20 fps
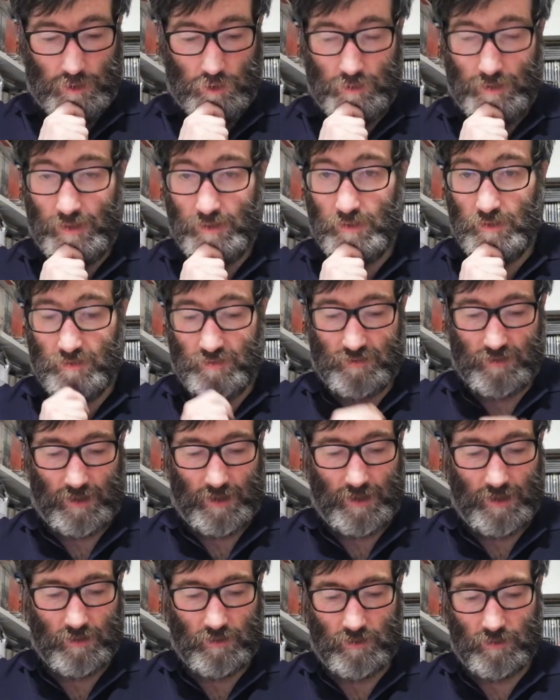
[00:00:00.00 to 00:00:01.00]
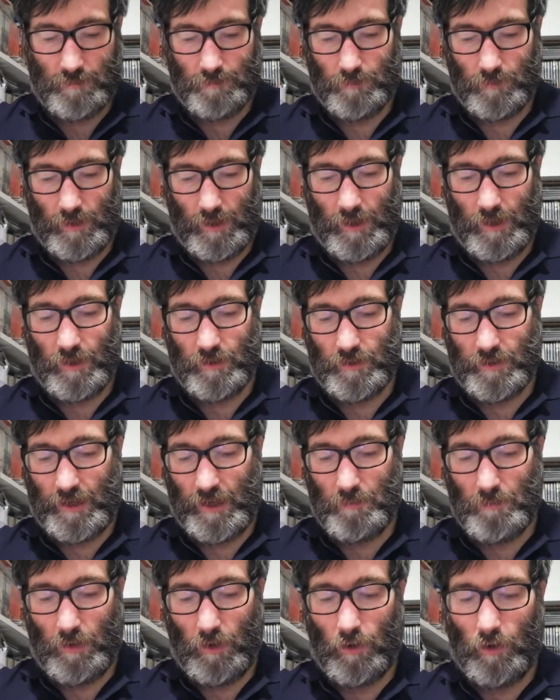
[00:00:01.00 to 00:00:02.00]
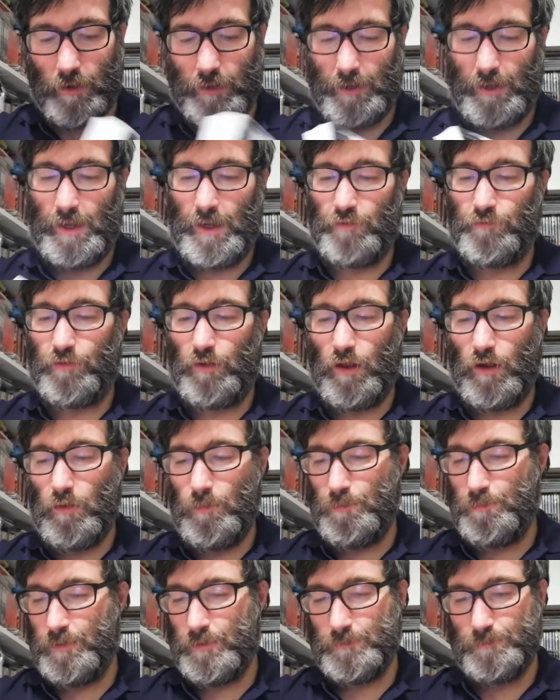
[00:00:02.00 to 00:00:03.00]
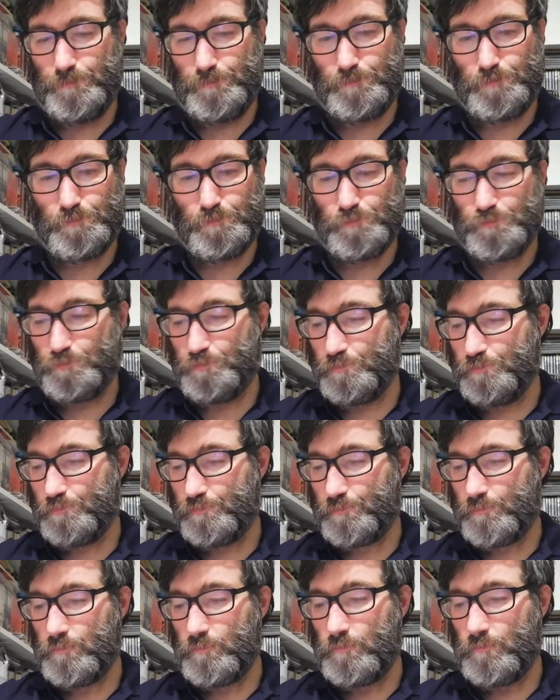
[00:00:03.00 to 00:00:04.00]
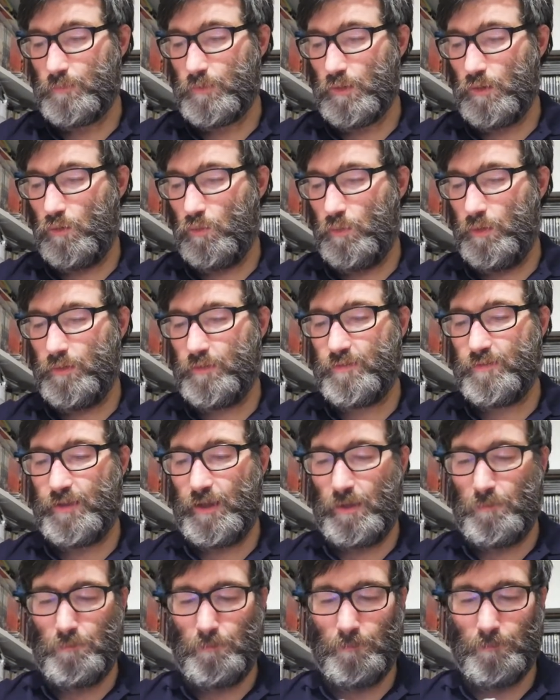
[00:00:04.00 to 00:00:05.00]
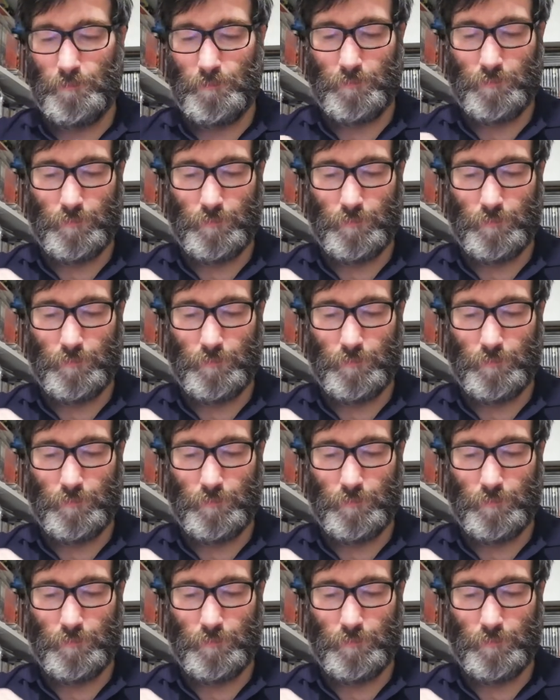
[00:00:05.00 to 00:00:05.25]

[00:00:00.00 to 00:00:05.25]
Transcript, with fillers: United States and came on envelope with some